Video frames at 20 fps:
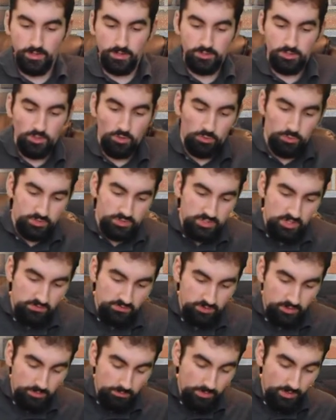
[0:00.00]
that joke was
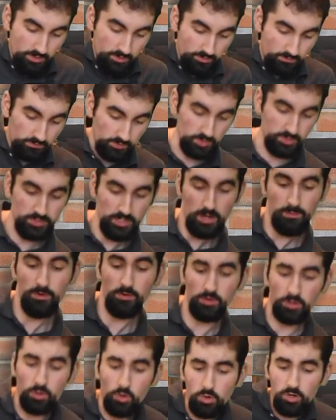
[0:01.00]
definitely better the first time I
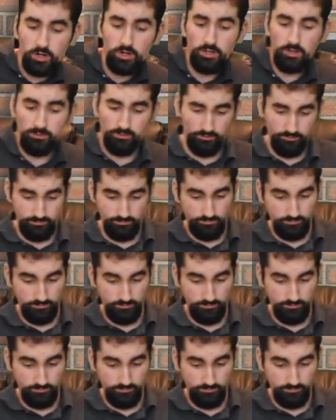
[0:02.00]
recorded it.